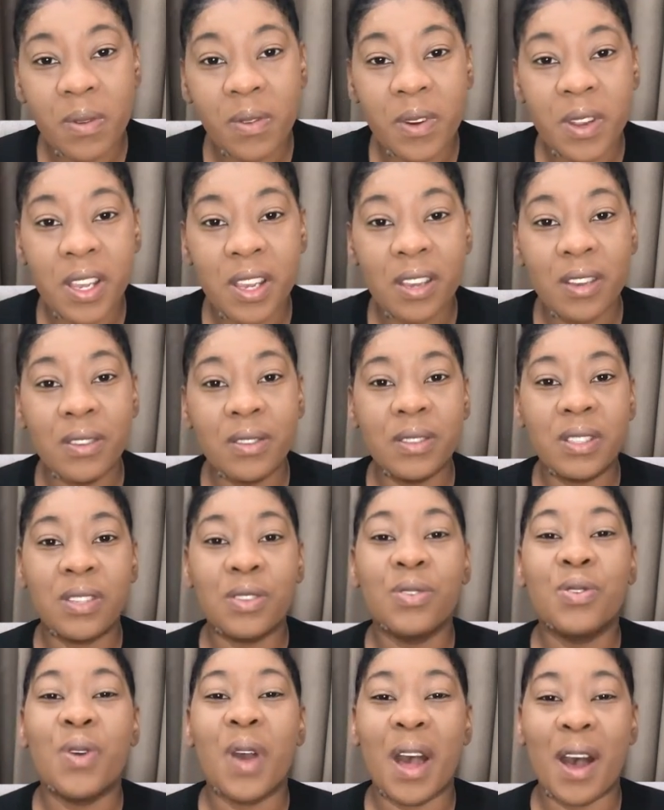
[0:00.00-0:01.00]
for you
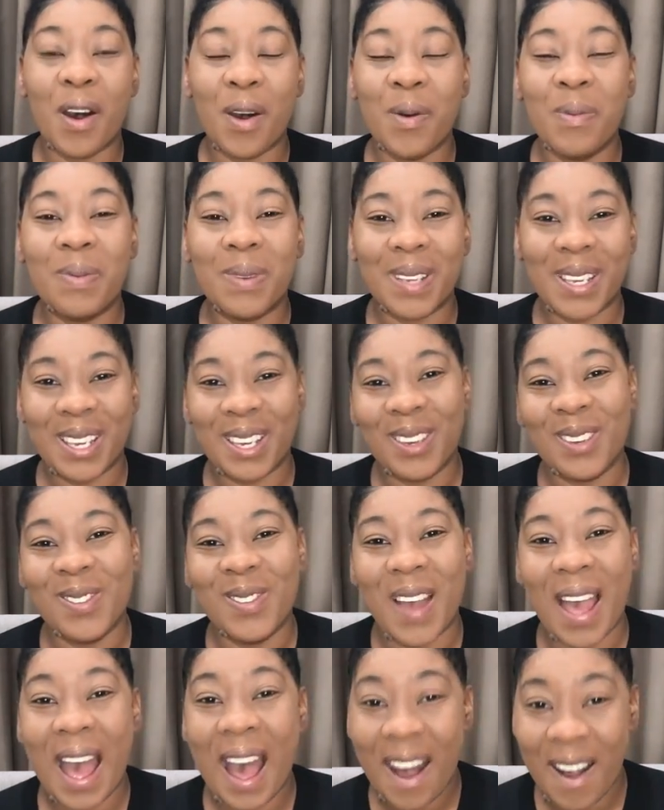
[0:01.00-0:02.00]
to help
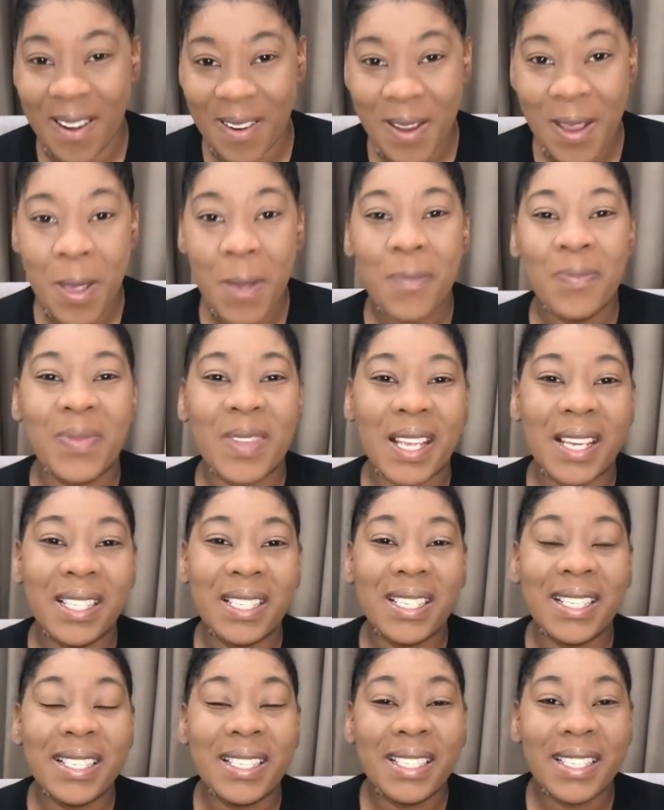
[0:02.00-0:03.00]
you out. In
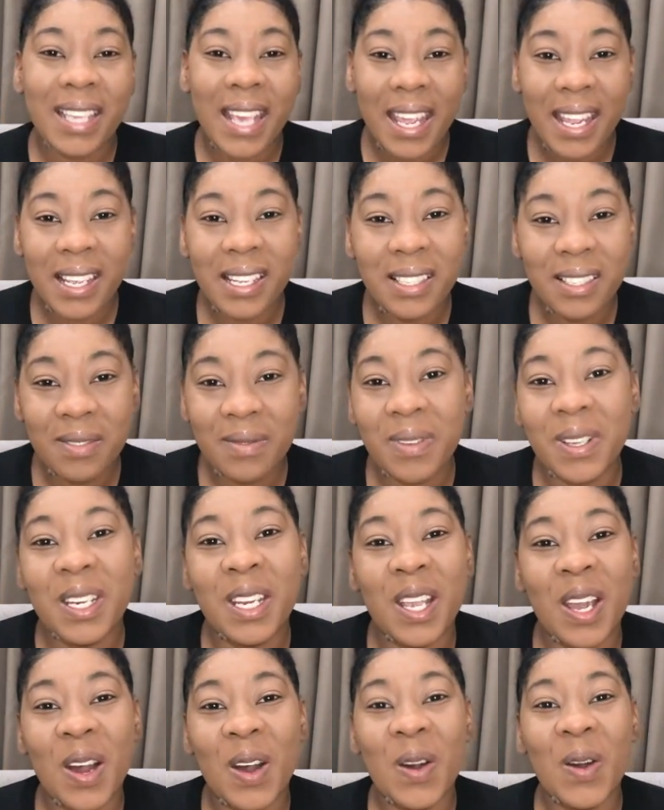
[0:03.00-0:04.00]
today's
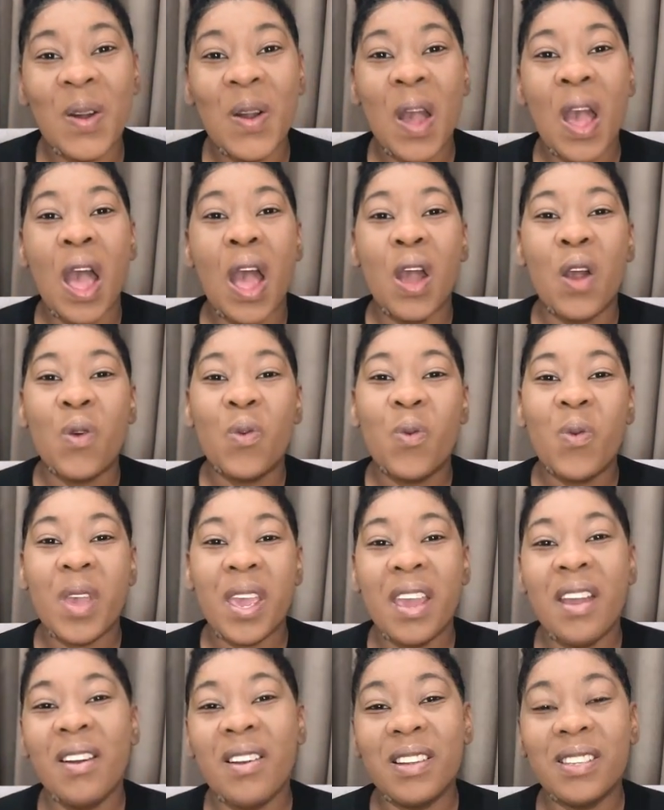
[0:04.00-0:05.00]
video,
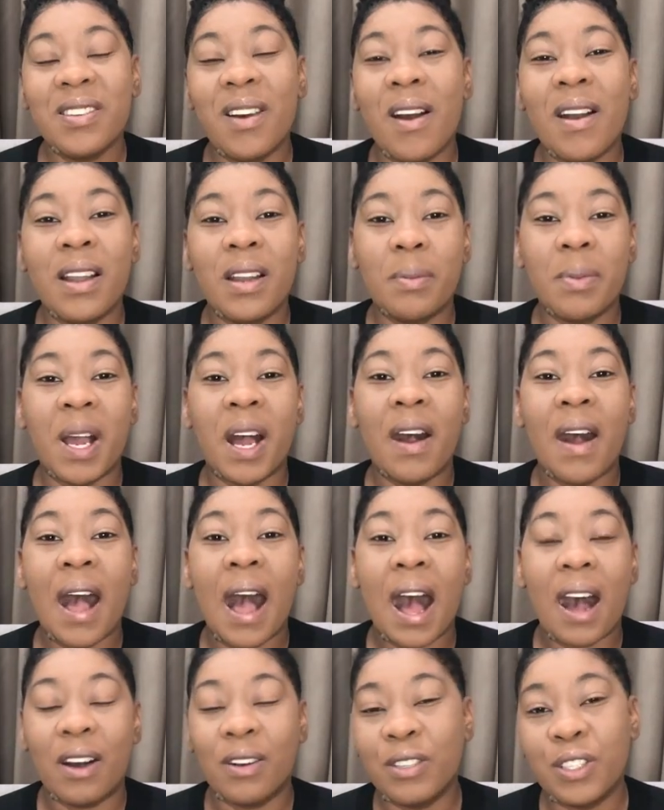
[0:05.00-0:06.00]
we are talking about
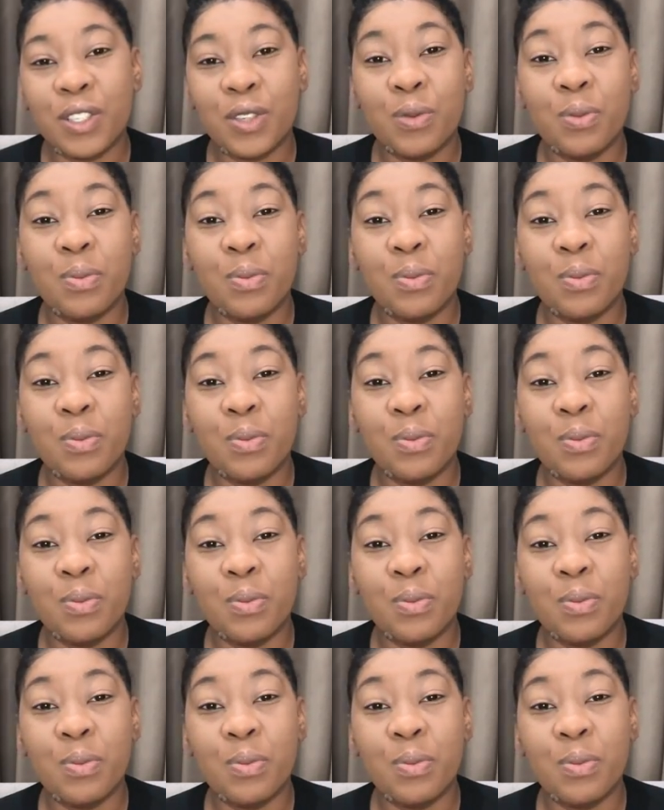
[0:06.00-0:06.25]
how to